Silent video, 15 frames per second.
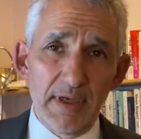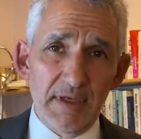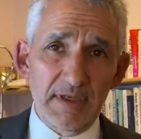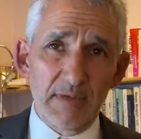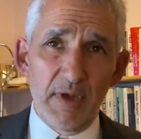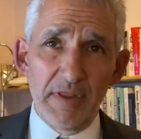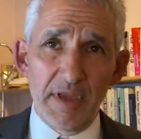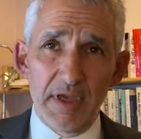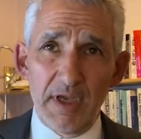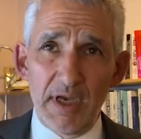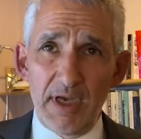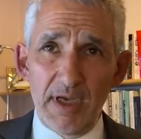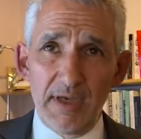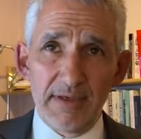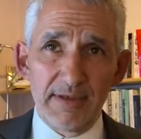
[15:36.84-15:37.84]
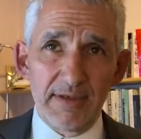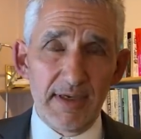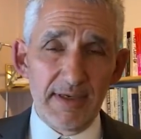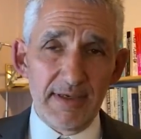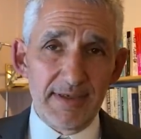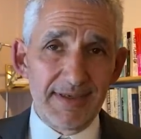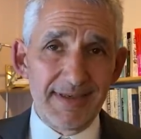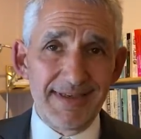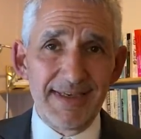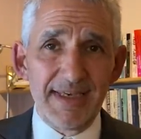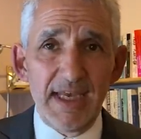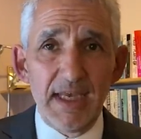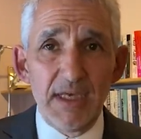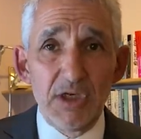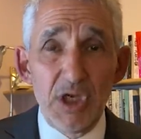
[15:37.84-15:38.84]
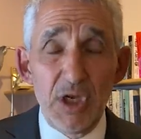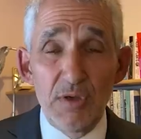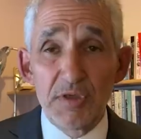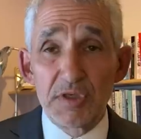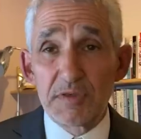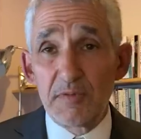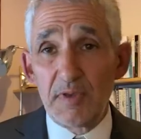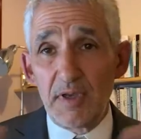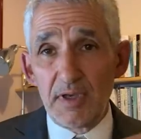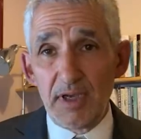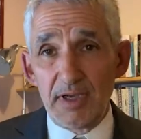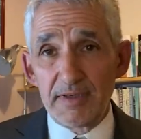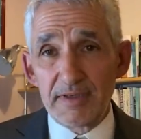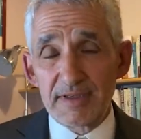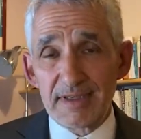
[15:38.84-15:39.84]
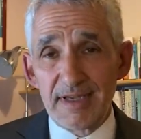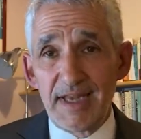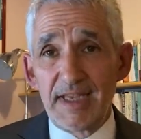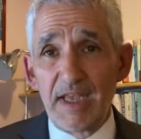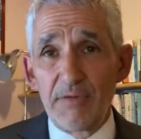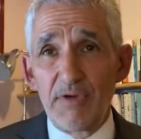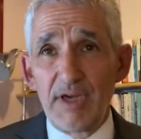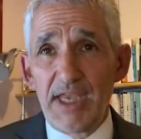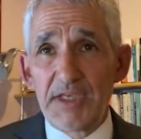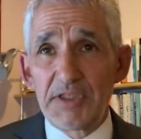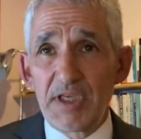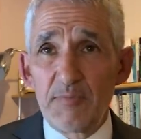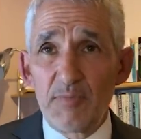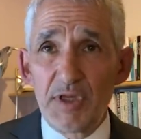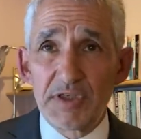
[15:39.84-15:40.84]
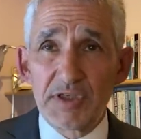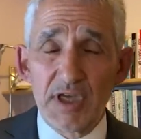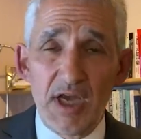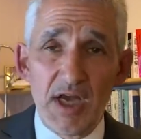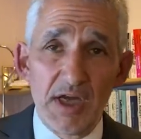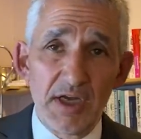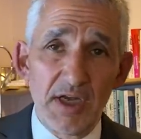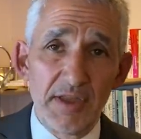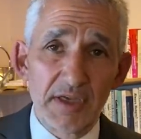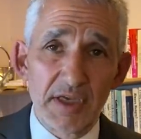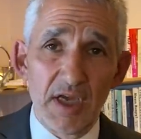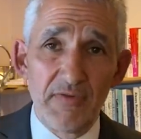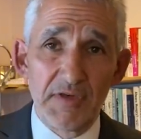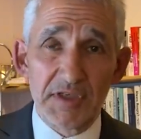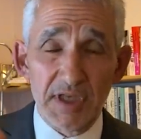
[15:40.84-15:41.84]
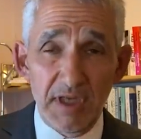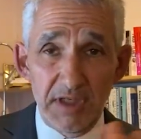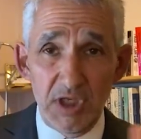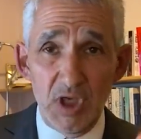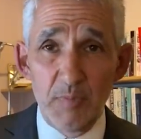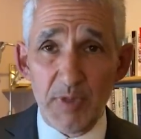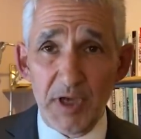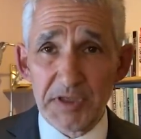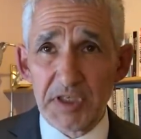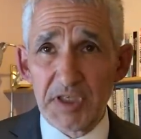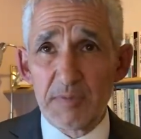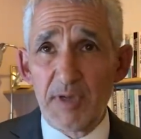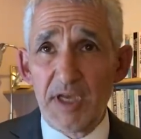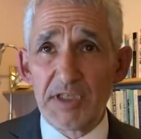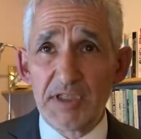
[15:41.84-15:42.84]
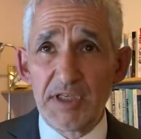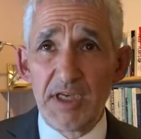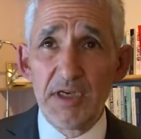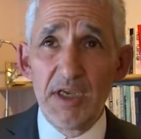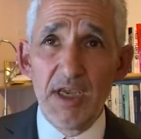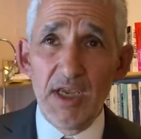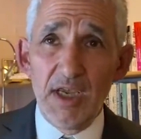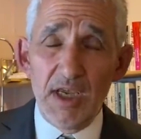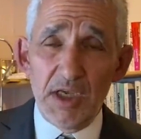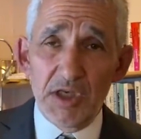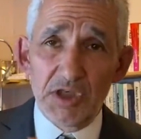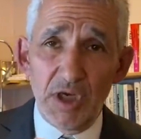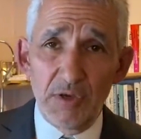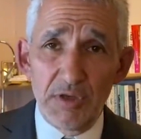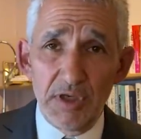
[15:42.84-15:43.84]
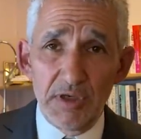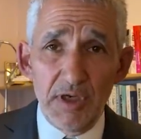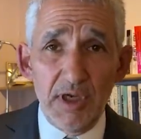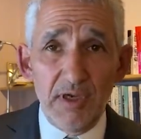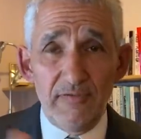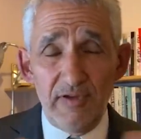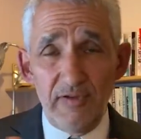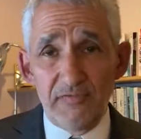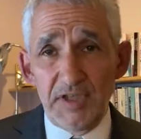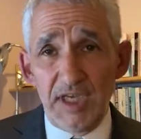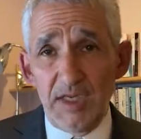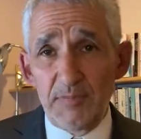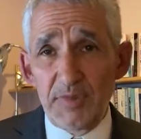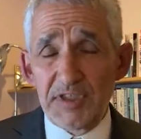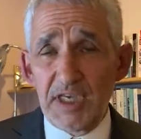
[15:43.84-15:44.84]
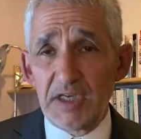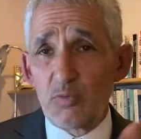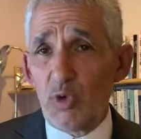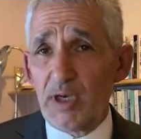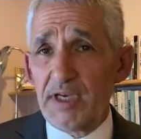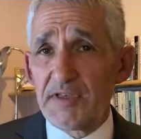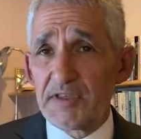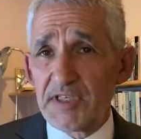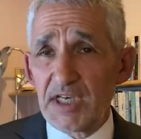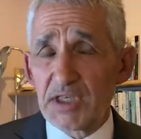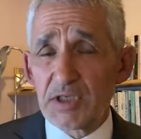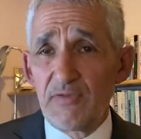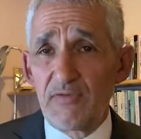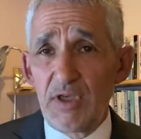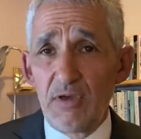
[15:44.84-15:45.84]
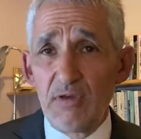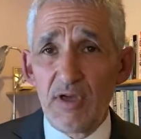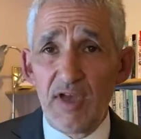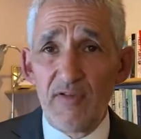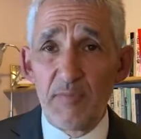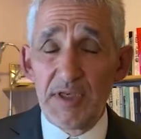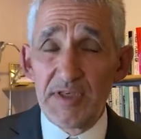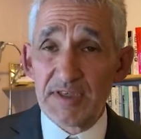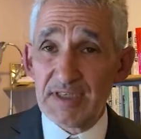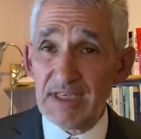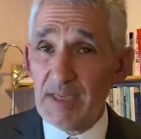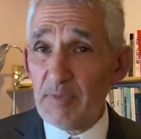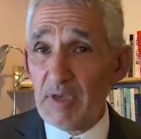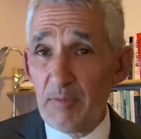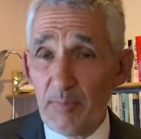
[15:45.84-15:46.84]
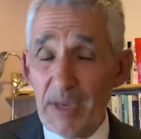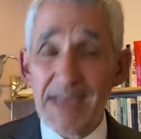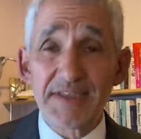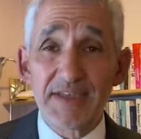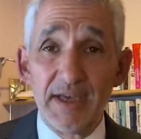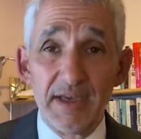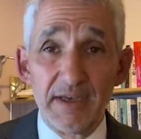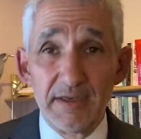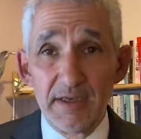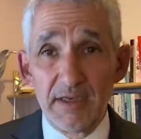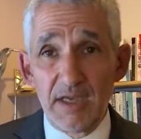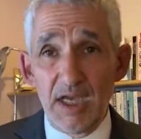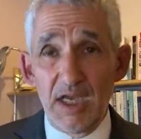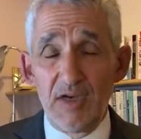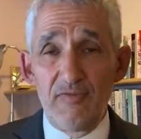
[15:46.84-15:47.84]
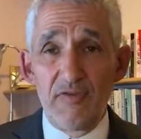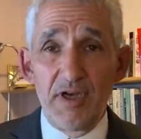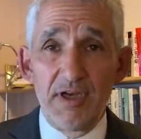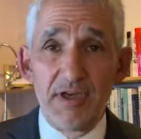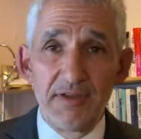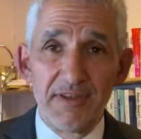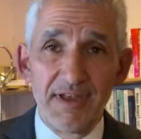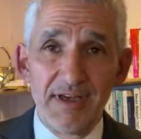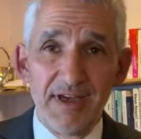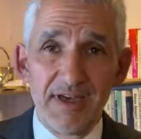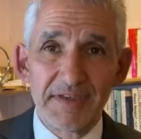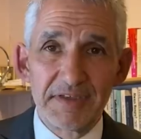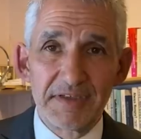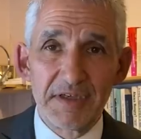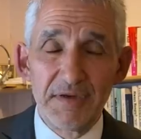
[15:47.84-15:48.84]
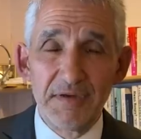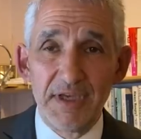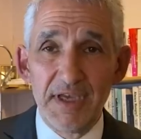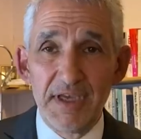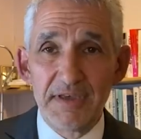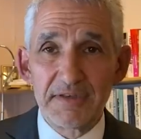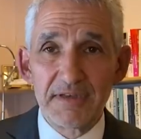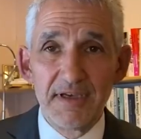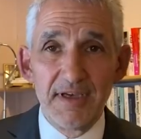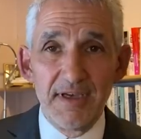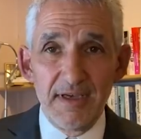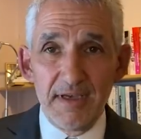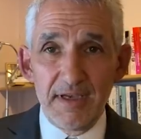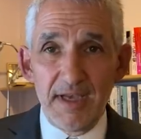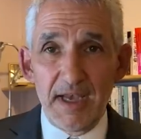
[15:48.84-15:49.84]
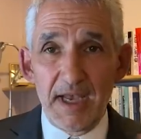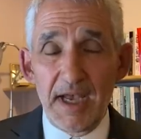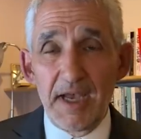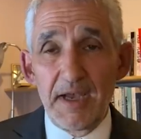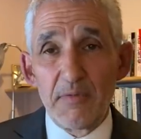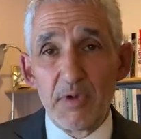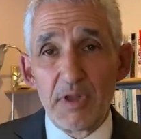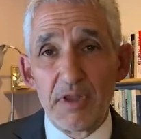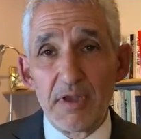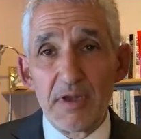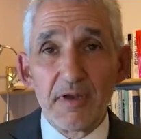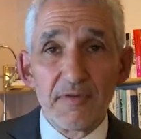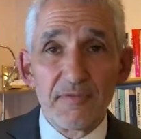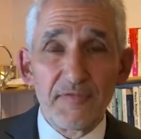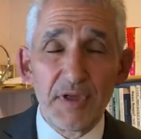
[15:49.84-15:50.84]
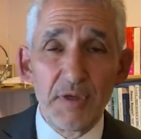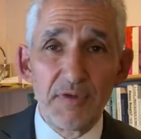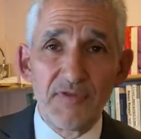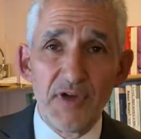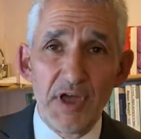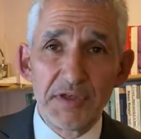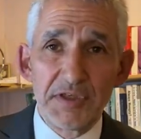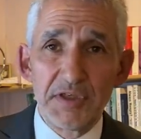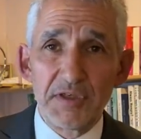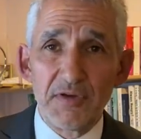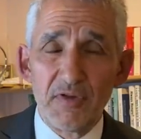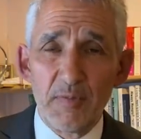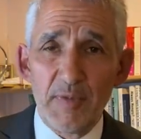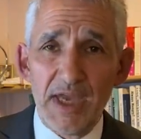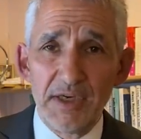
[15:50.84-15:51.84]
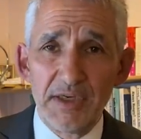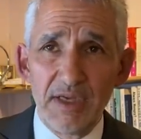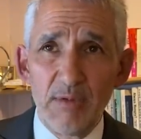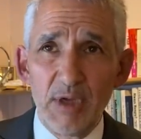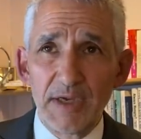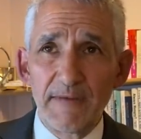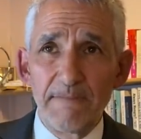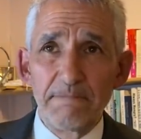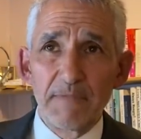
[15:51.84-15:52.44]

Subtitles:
Some other news, slightly unrelated, but the COVID study that you participated in showed that 15%, one in six of you, have been sleeping better over the last 2 years, one of the few advantages of the pandemic,